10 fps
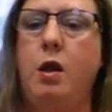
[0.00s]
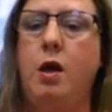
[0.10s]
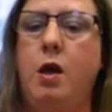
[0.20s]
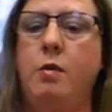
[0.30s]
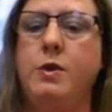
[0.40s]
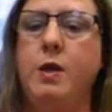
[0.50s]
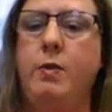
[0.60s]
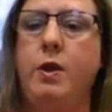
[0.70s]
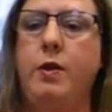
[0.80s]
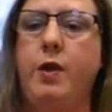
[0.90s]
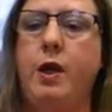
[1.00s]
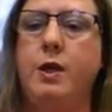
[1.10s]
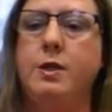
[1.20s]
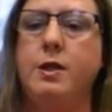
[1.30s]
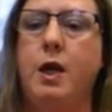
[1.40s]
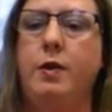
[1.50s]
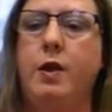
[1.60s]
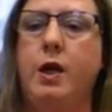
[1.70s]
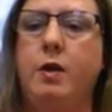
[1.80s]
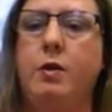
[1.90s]
Some of the things that I
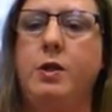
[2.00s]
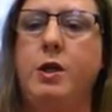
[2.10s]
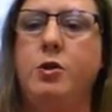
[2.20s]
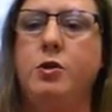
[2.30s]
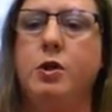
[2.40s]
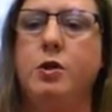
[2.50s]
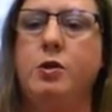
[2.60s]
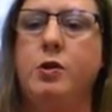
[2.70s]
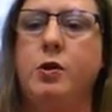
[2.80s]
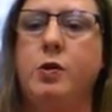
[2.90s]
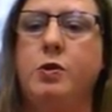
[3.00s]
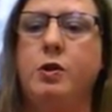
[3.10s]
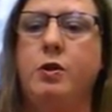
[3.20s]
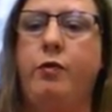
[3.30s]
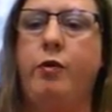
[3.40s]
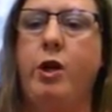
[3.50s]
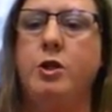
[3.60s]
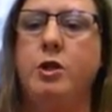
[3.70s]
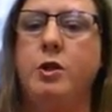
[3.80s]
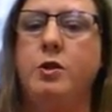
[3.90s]
think teachers could do to
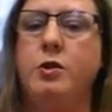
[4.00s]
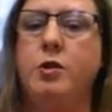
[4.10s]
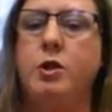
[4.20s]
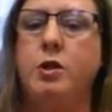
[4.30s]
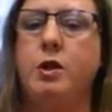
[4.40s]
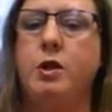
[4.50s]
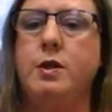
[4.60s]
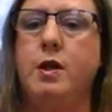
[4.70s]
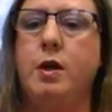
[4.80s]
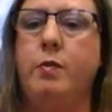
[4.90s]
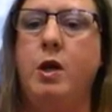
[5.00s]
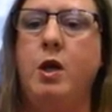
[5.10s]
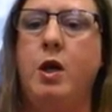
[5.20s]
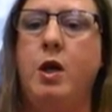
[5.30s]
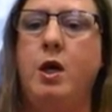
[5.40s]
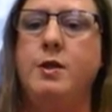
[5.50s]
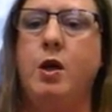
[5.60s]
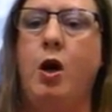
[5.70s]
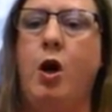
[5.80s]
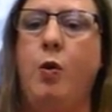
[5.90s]
differentiate instruction is
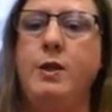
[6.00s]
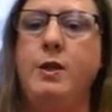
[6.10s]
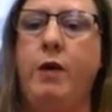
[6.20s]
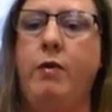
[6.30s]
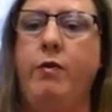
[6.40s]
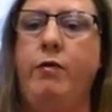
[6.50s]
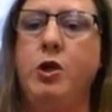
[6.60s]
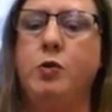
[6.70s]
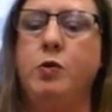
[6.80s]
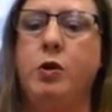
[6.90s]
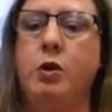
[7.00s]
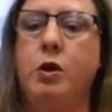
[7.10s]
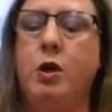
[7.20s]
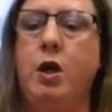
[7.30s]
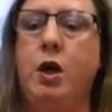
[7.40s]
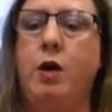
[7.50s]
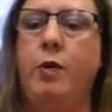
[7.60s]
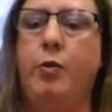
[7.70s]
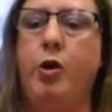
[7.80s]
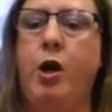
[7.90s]
to always have a visual
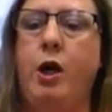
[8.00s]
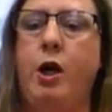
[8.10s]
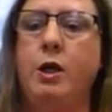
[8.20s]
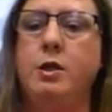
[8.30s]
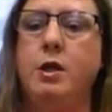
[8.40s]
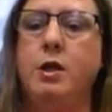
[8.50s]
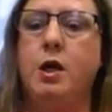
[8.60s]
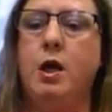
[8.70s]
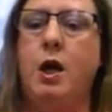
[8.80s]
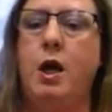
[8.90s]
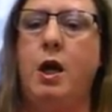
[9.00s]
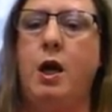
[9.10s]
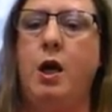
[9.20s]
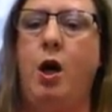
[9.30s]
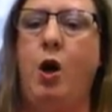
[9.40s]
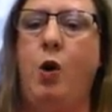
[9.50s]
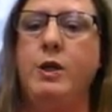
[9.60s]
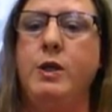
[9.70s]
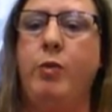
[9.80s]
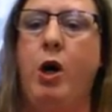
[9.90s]
of the product and
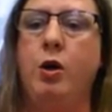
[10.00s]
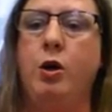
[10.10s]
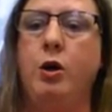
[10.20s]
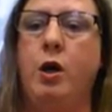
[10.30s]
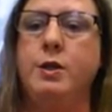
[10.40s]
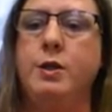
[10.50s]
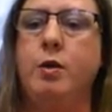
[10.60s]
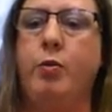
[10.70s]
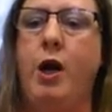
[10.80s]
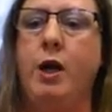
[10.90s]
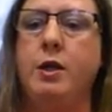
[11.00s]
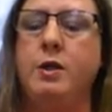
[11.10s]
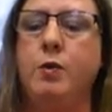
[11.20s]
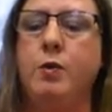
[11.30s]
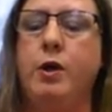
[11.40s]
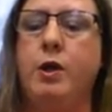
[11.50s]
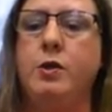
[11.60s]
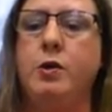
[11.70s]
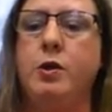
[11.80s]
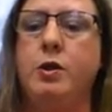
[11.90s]
always model constant practice within
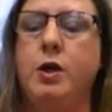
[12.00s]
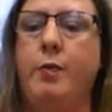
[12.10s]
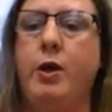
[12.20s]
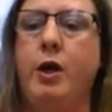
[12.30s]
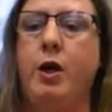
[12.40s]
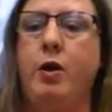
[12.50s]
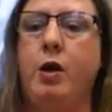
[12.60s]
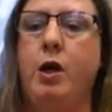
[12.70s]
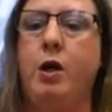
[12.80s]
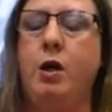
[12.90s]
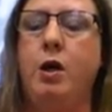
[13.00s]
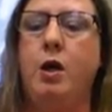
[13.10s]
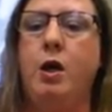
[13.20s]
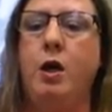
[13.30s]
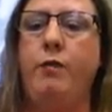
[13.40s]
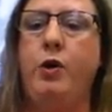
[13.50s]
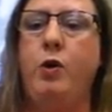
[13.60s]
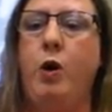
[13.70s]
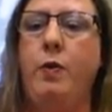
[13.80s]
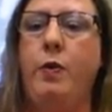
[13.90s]
a certain topic area. If
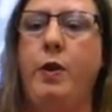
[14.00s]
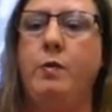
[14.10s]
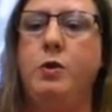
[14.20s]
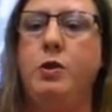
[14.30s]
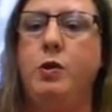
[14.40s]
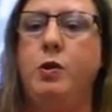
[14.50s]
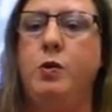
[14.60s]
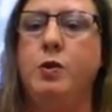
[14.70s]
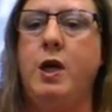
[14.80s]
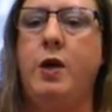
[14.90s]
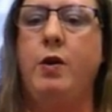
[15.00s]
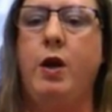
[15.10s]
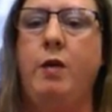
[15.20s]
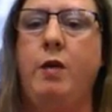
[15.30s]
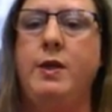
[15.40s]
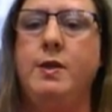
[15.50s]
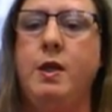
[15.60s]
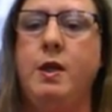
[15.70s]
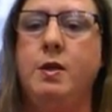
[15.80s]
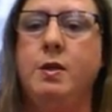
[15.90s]
you want them to say their
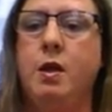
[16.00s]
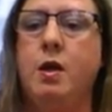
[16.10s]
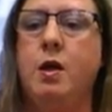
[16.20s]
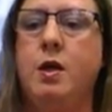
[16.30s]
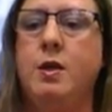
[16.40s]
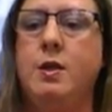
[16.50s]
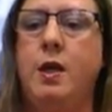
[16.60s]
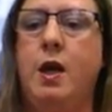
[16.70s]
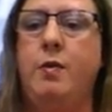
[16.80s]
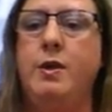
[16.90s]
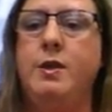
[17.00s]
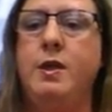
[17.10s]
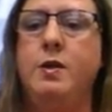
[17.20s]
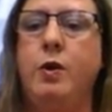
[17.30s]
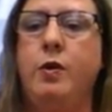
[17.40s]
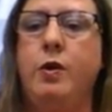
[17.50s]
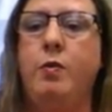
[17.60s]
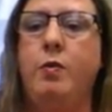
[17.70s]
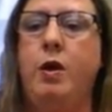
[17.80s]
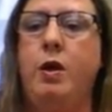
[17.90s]
ABCs, say the ABCs with
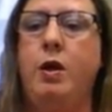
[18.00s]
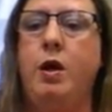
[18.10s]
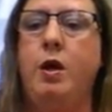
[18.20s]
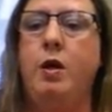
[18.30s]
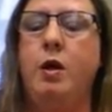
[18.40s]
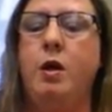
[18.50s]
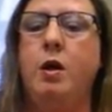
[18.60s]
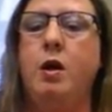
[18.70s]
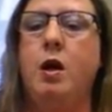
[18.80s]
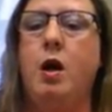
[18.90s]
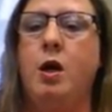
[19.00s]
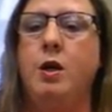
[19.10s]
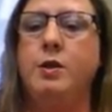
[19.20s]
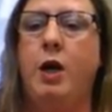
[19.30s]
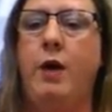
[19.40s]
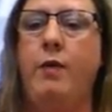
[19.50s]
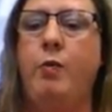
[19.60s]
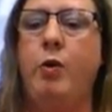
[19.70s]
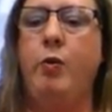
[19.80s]
them, and then also have them